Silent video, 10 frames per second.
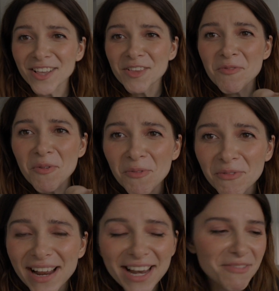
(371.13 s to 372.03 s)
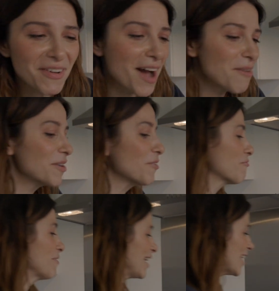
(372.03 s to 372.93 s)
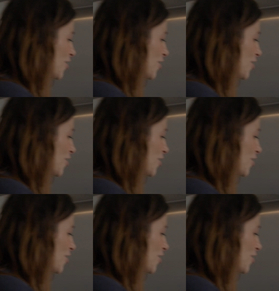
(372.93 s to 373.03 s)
You already found a really